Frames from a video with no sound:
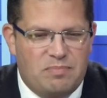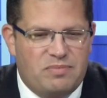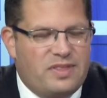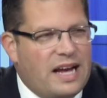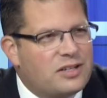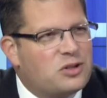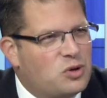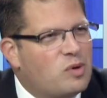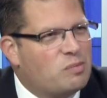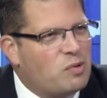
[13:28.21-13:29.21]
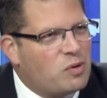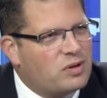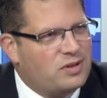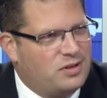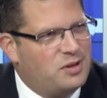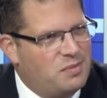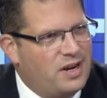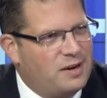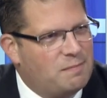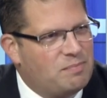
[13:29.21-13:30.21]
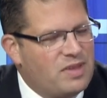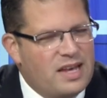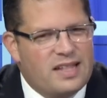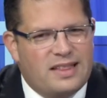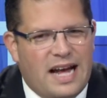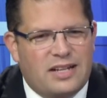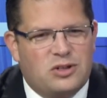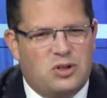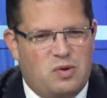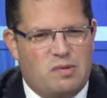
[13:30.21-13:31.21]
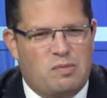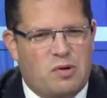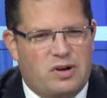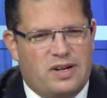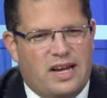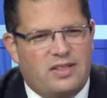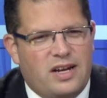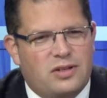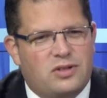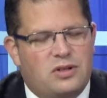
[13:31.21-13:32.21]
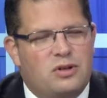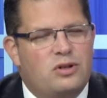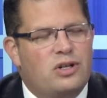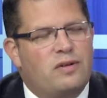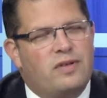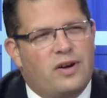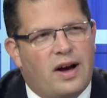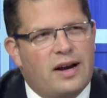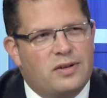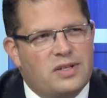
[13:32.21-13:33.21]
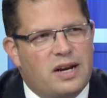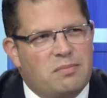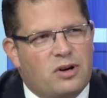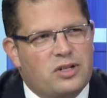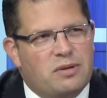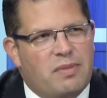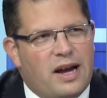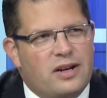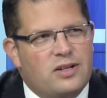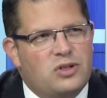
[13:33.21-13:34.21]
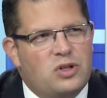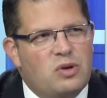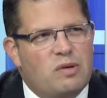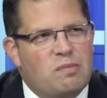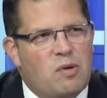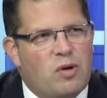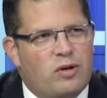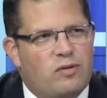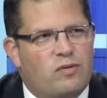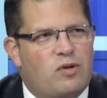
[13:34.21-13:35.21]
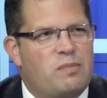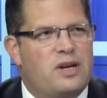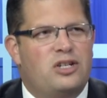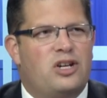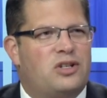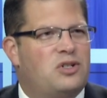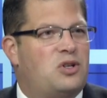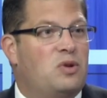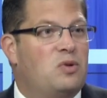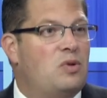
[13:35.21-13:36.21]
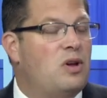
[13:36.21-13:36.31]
that's too important to me. Mm-hmm. That's too important. And the institution of the Ohio State Marching Band is too important for me just to